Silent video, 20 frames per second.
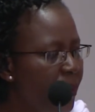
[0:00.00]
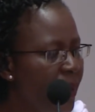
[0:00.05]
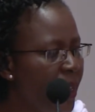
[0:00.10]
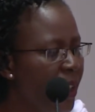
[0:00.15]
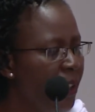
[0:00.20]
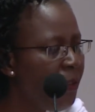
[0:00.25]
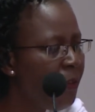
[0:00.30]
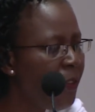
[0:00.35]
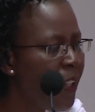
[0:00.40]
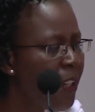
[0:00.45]

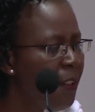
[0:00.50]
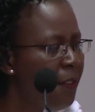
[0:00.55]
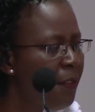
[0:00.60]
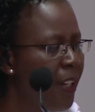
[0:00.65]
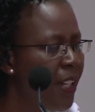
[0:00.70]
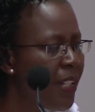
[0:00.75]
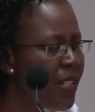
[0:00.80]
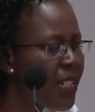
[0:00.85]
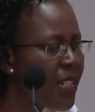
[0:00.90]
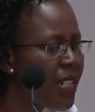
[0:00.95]

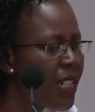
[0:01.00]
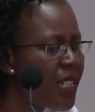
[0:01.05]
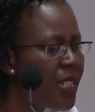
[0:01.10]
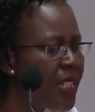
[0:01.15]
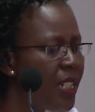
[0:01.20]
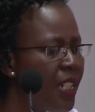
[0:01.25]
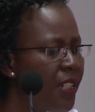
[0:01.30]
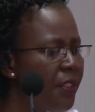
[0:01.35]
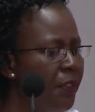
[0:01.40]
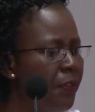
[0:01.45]

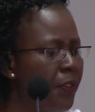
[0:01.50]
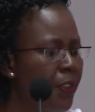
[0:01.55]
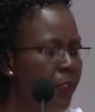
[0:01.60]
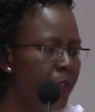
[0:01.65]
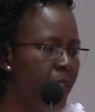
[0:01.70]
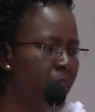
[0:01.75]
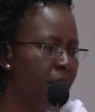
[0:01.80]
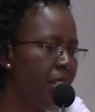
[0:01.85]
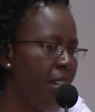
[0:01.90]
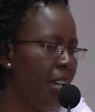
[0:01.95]

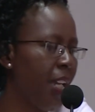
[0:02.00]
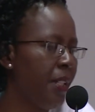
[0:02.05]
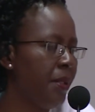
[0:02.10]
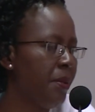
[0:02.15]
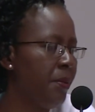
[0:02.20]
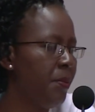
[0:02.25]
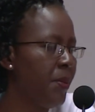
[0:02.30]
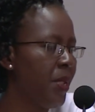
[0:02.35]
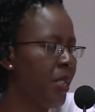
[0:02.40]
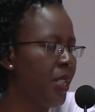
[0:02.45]

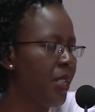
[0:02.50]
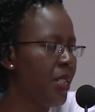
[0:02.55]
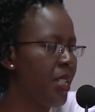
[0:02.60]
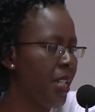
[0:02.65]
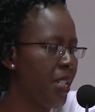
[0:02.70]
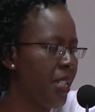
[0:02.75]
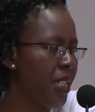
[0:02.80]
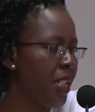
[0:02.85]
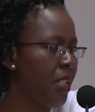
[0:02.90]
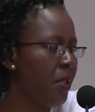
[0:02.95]
559 being
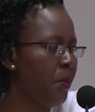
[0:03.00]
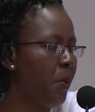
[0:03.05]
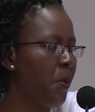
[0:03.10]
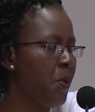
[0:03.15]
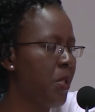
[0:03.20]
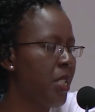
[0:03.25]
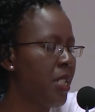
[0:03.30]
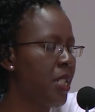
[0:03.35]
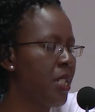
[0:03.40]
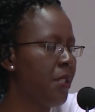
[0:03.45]
tested
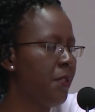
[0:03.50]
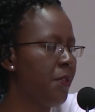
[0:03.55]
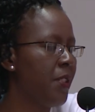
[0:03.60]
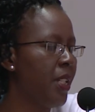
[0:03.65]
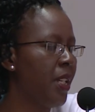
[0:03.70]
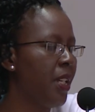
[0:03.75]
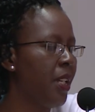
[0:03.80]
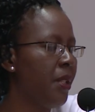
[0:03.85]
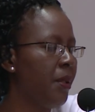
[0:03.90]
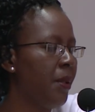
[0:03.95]
positives,
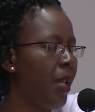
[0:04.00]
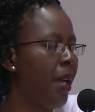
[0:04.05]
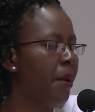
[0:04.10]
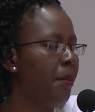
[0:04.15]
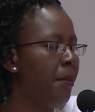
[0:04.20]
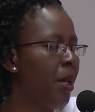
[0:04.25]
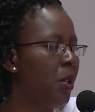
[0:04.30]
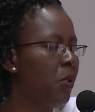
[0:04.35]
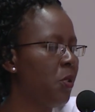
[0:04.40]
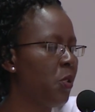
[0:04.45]
and
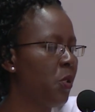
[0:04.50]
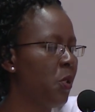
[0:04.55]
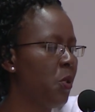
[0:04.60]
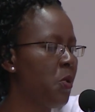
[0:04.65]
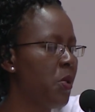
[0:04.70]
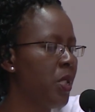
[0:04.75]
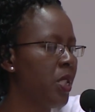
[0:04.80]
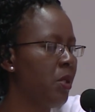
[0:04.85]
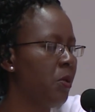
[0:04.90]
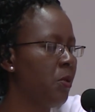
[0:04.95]
among
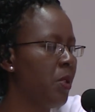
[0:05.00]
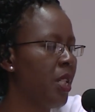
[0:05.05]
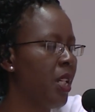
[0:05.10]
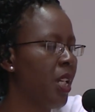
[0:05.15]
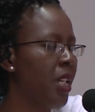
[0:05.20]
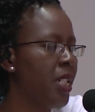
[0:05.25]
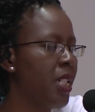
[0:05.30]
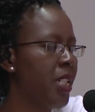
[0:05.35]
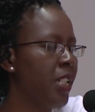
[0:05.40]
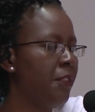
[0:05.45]
those we
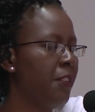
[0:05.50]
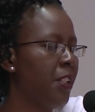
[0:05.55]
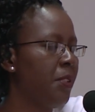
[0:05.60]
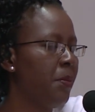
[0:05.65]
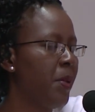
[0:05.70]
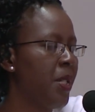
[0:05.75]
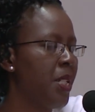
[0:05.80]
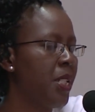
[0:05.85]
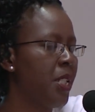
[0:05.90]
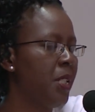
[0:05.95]
had
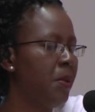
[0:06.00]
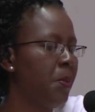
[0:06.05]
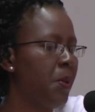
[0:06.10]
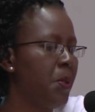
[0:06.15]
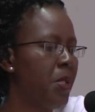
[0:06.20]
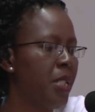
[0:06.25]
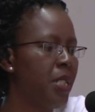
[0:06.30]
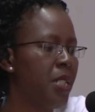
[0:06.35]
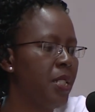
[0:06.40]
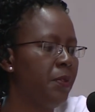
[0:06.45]
7%
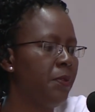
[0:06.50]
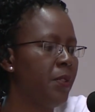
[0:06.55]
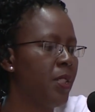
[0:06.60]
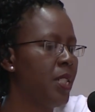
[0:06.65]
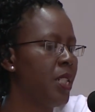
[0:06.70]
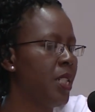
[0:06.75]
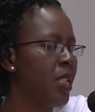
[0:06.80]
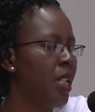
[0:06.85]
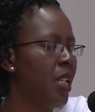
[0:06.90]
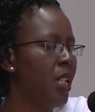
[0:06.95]

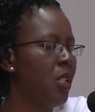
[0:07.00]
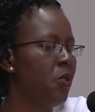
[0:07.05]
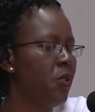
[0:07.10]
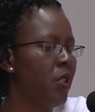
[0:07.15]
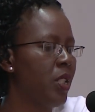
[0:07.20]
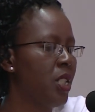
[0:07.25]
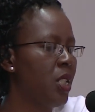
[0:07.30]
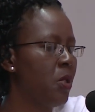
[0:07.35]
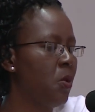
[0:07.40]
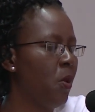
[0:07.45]
positivity and
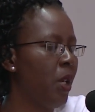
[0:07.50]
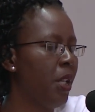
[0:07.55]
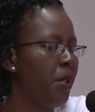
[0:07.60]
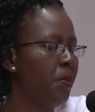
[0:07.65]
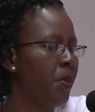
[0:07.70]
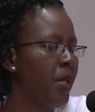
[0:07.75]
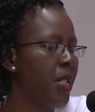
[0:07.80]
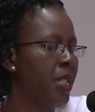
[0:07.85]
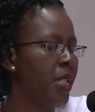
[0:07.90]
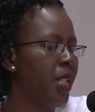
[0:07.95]

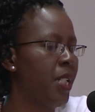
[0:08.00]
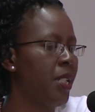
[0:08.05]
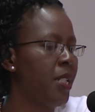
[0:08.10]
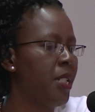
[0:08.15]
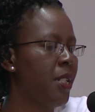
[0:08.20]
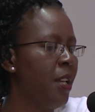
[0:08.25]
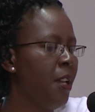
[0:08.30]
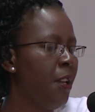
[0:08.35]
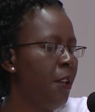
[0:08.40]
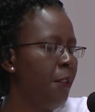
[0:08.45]
21%
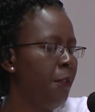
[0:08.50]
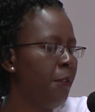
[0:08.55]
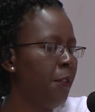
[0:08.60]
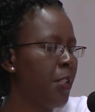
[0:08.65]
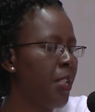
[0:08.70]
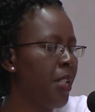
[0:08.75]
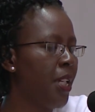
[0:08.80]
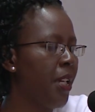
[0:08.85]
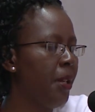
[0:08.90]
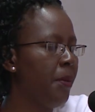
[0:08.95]
for
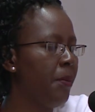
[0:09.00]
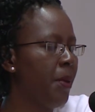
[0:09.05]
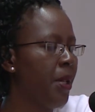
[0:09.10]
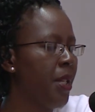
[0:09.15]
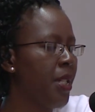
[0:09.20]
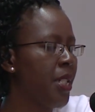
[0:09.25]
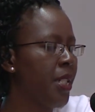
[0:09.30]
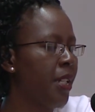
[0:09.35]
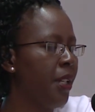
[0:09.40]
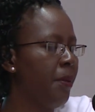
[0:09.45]
the
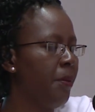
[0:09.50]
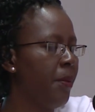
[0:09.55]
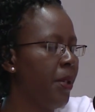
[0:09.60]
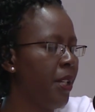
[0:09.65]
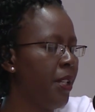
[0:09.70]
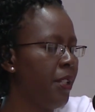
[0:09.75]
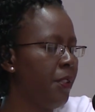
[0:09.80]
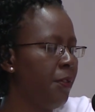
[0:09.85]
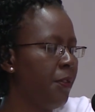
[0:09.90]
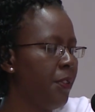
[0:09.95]
MSM
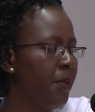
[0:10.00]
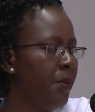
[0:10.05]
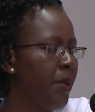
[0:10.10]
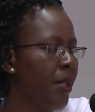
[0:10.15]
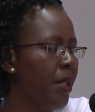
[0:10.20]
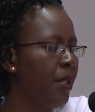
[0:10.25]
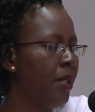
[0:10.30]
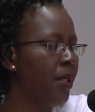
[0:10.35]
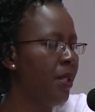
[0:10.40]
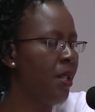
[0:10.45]
and
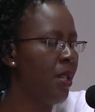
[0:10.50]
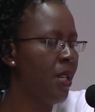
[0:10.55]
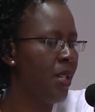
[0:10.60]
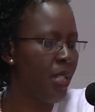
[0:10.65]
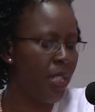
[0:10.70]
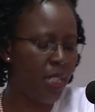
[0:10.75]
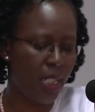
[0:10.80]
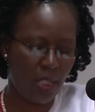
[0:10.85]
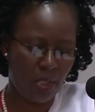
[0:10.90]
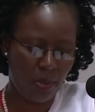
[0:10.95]
female
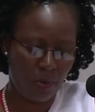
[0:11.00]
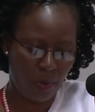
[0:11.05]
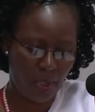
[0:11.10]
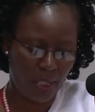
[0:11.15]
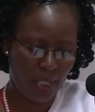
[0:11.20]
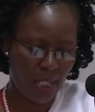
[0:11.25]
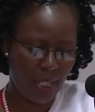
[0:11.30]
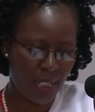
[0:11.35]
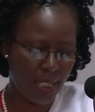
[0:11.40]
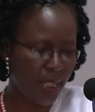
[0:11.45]
sex
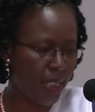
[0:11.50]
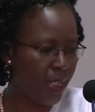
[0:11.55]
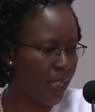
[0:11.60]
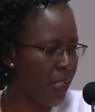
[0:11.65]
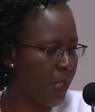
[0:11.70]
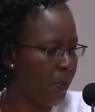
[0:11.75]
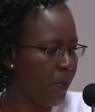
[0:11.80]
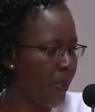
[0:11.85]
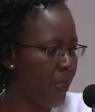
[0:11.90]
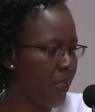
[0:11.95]
workers
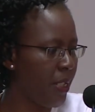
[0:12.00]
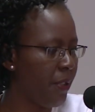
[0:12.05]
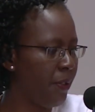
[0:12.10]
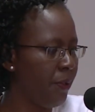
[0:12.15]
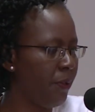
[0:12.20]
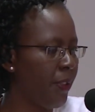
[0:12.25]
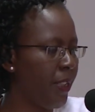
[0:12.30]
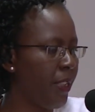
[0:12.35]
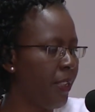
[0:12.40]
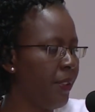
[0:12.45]

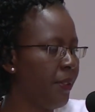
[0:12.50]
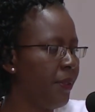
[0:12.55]
respectively.